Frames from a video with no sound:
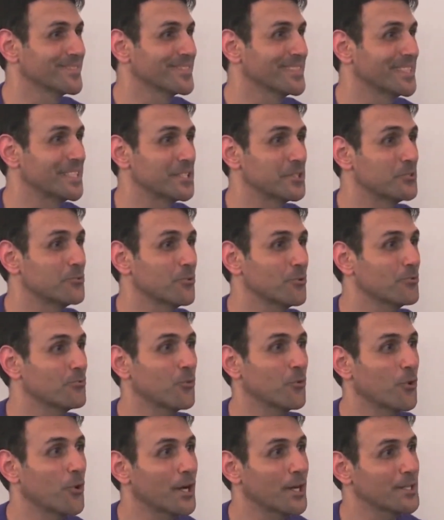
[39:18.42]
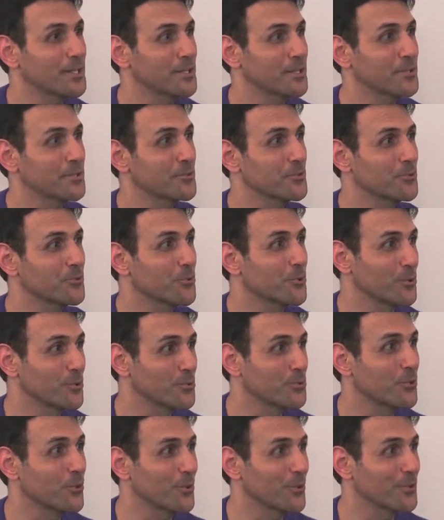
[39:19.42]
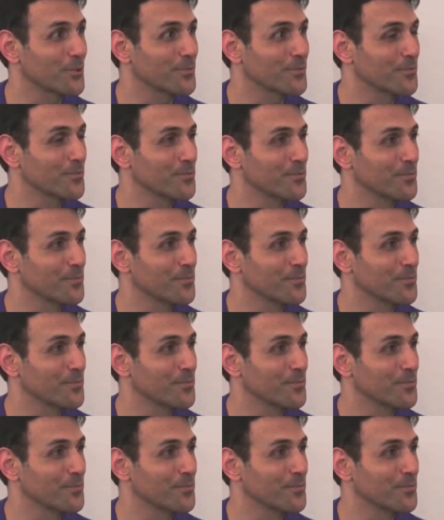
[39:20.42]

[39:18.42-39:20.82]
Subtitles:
It's not for us to control.